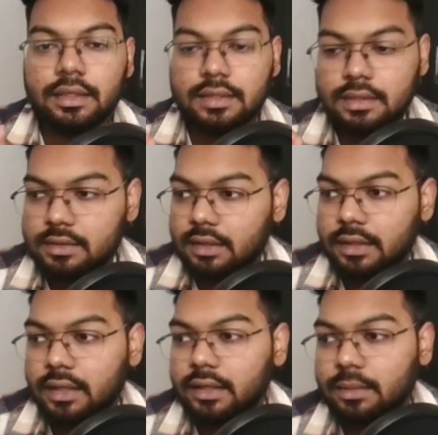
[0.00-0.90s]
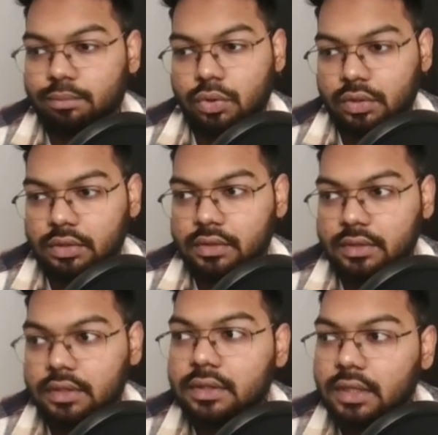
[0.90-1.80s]
this is a really important
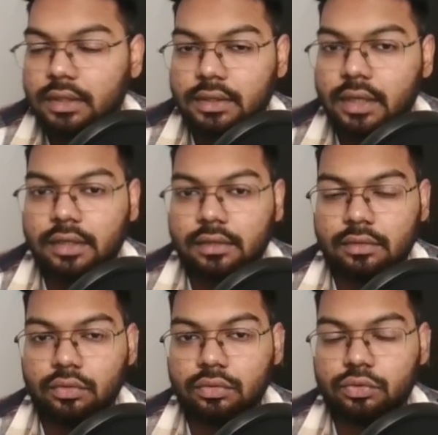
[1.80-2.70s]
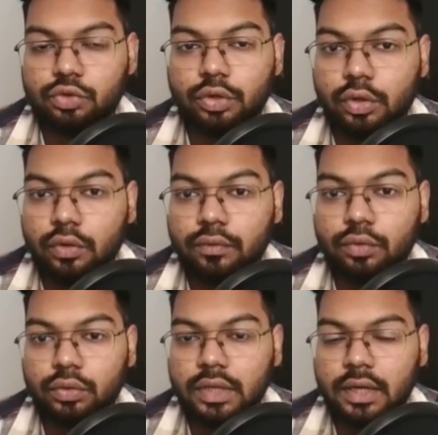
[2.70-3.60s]
thing that should give
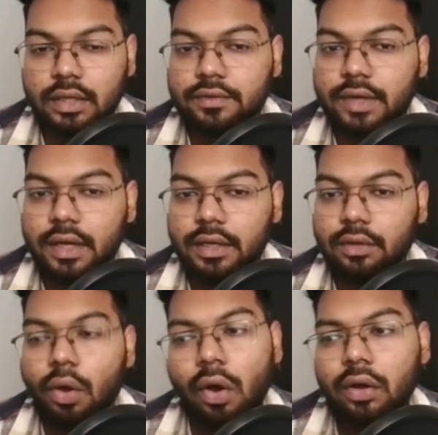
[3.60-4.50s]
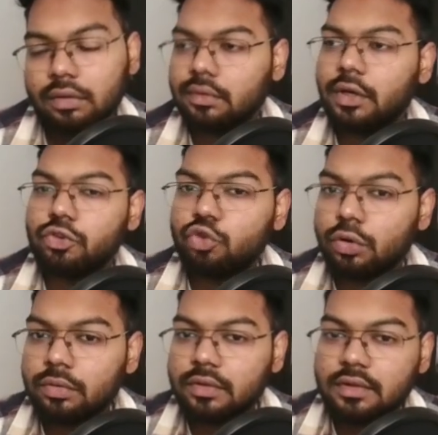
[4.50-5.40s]
you the understanding, or it
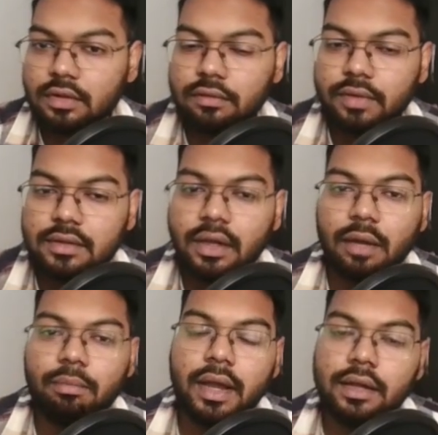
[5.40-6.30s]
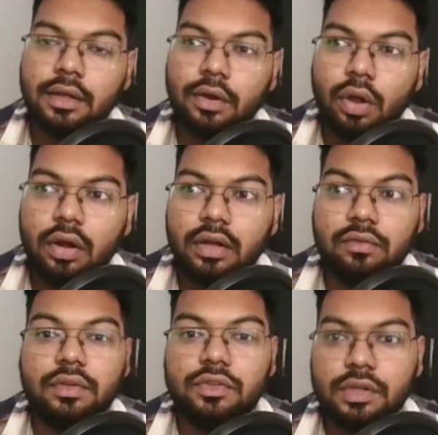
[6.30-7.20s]
should serve as a reminder or a
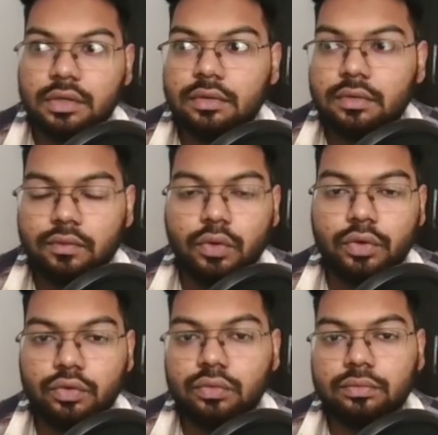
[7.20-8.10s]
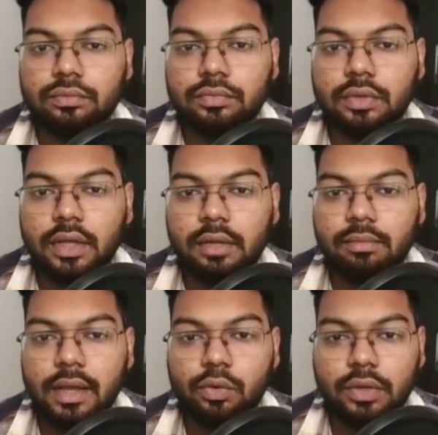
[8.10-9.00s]
revision for you. Like
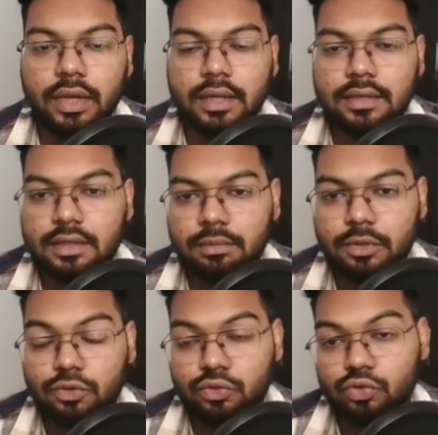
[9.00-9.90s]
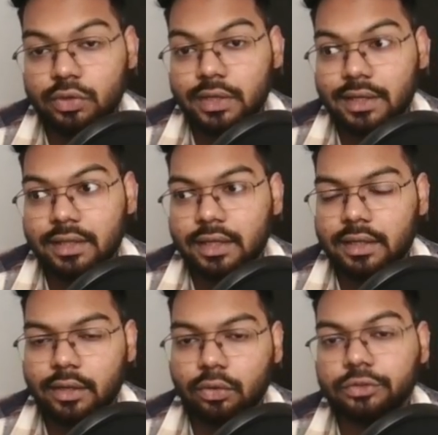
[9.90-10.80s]
by looking at this image you should get the
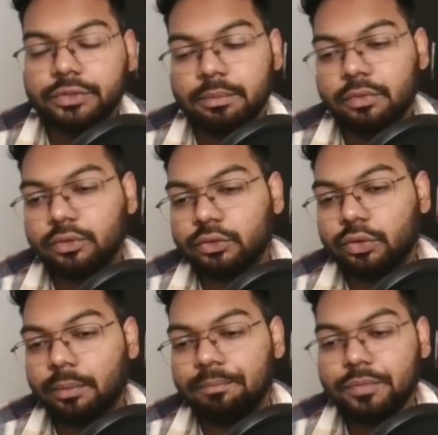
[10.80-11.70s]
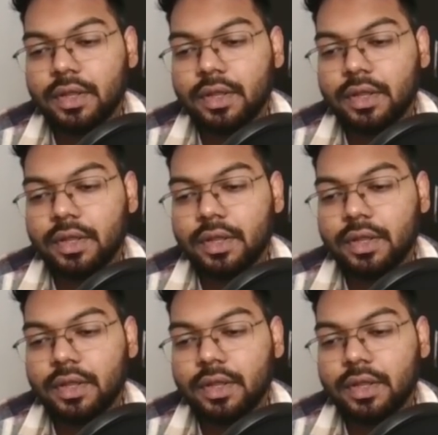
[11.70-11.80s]
entire concept. So